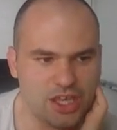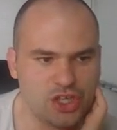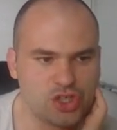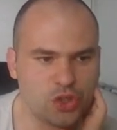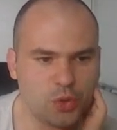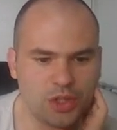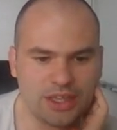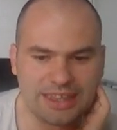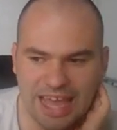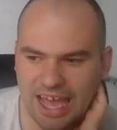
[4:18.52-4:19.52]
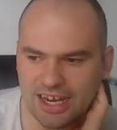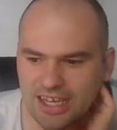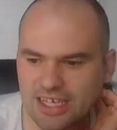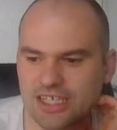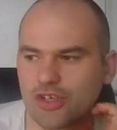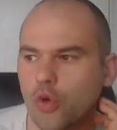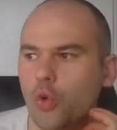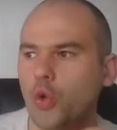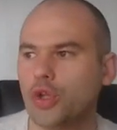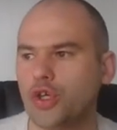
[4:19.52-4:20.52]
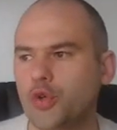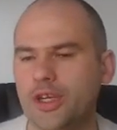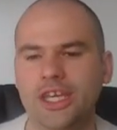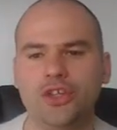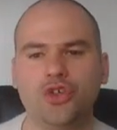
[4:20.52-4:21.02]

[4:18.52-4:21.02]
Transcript: So that is all you need